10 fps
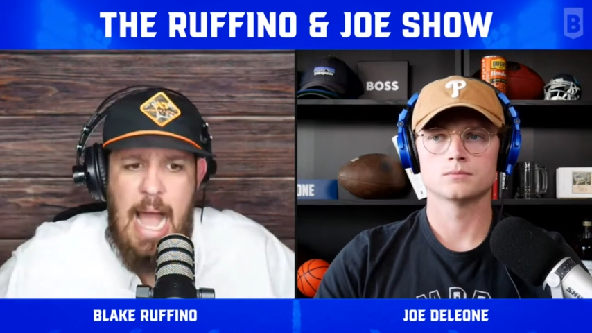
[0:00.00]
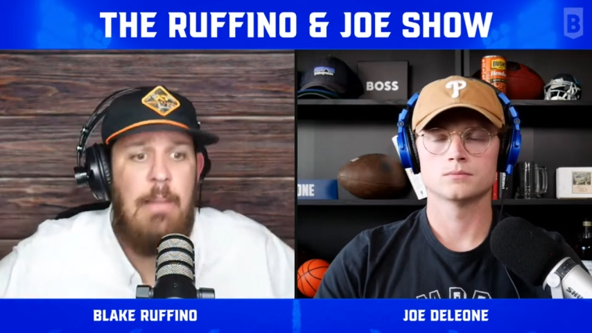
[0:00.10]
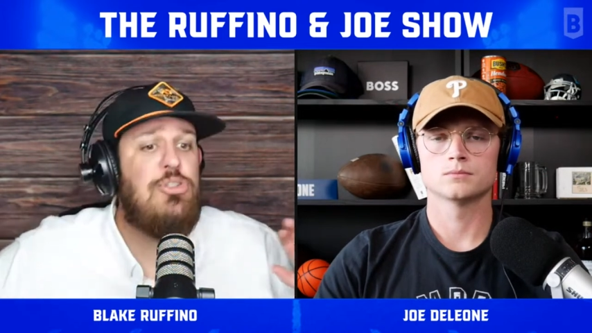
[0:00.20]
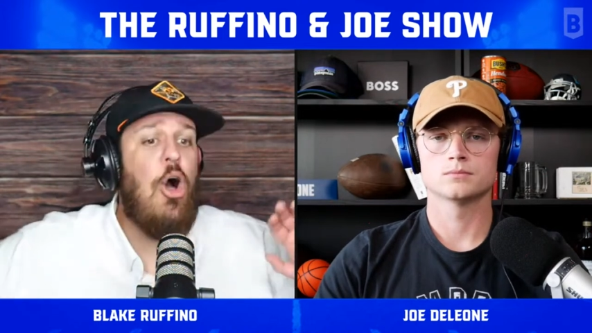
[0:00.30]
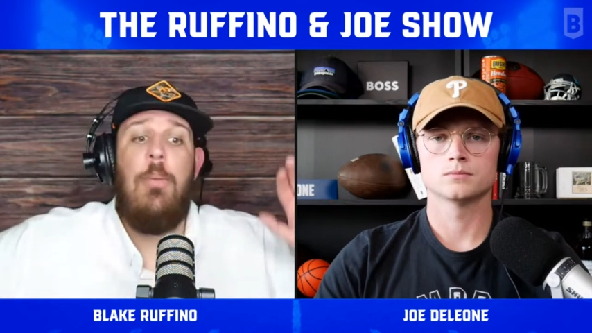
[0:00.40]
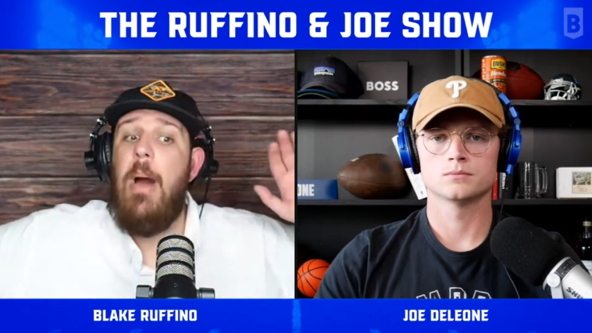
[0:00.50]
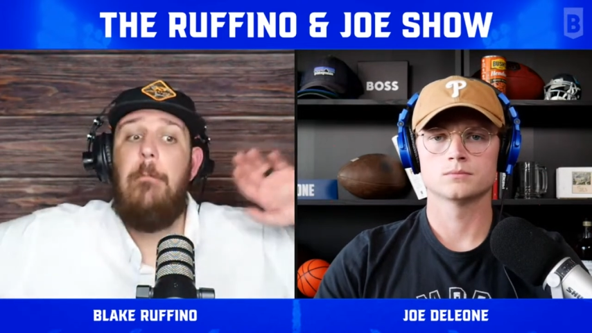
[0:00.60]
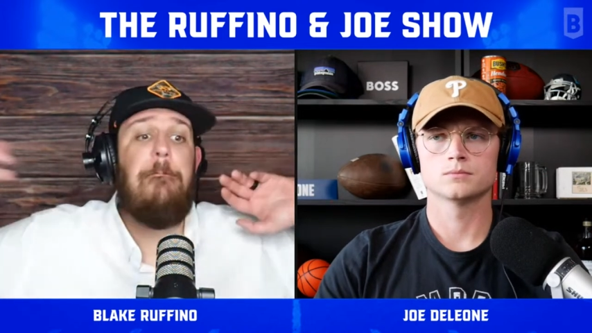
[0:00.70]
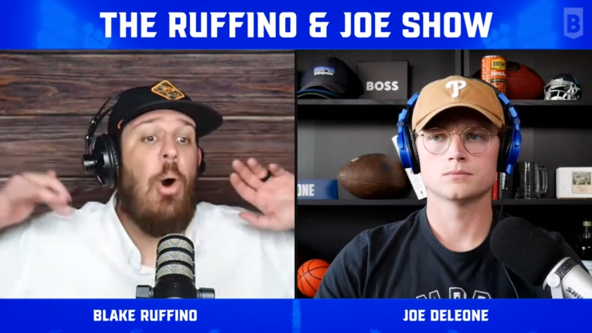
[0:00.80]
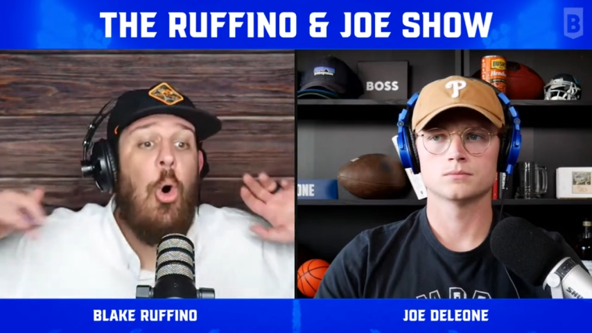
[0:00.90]
Speaker 1: I'm talking about
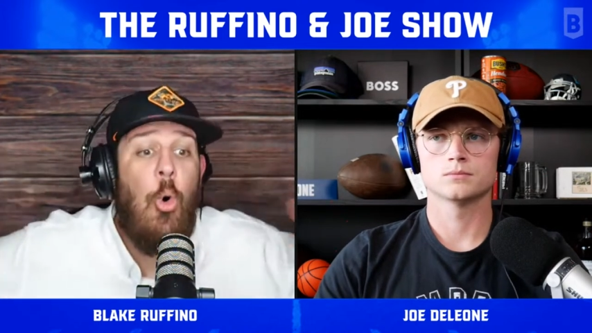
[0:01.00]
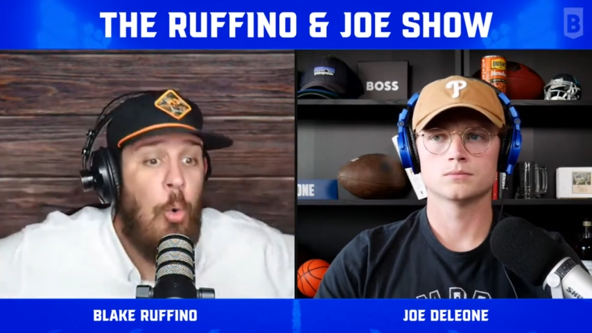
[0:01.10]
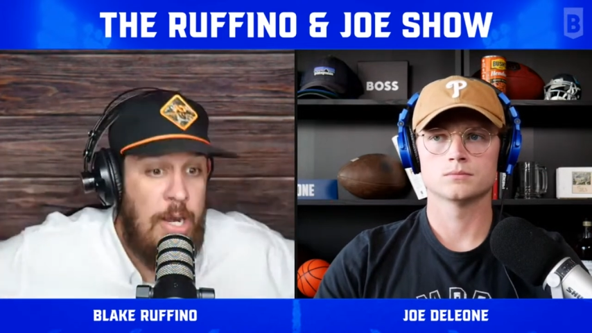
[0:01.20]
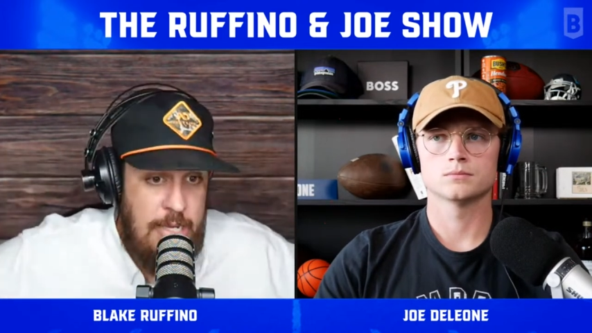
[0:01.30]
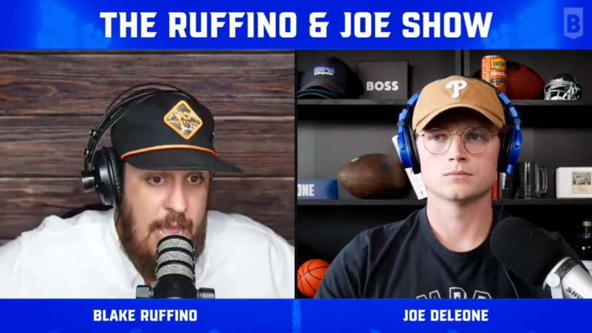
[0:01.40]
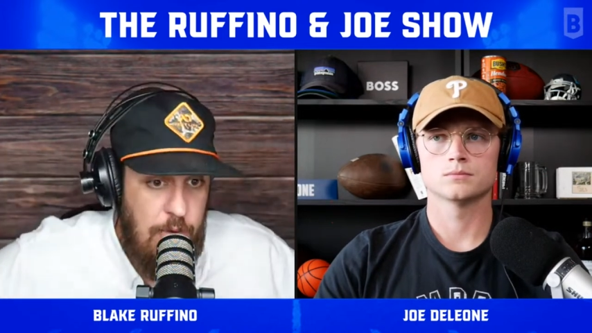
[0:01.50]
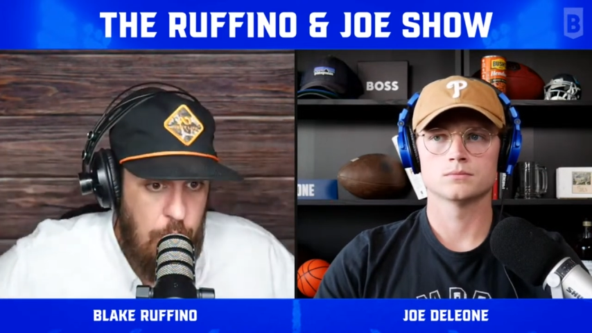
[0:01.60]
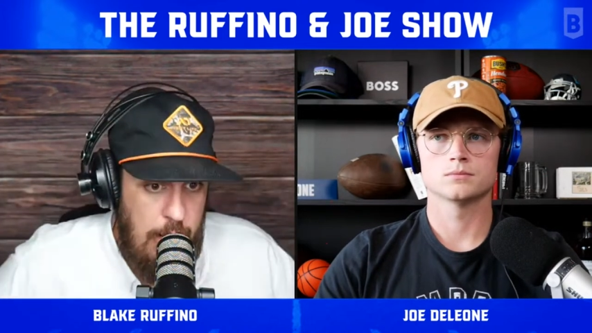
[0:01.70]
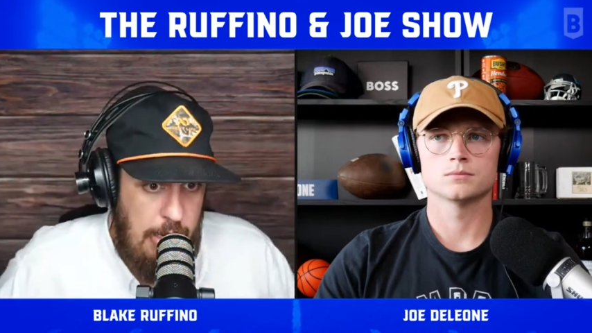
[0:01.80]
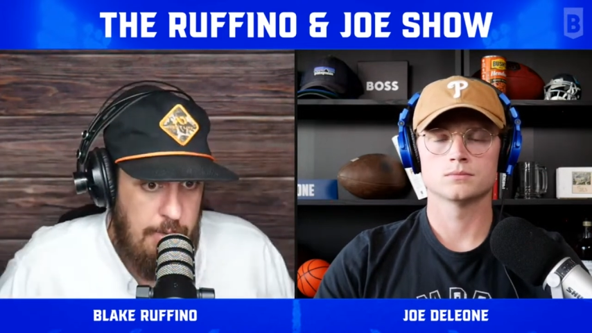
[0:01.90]
pouring down
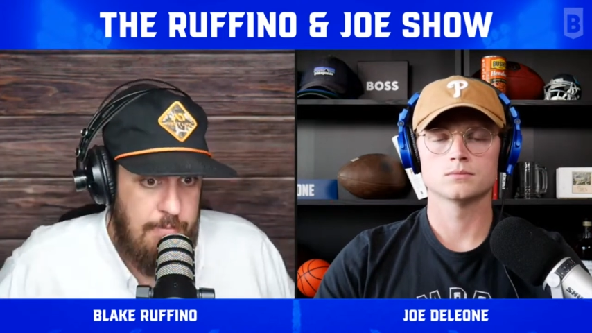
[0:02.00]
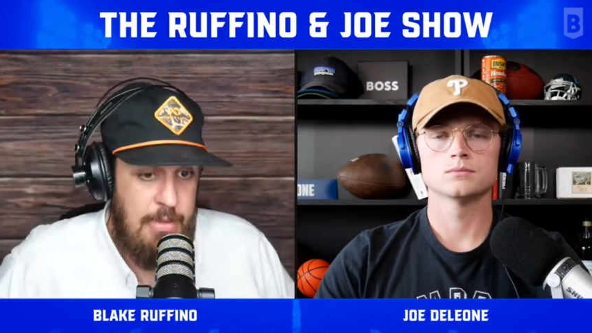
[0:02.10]
rain.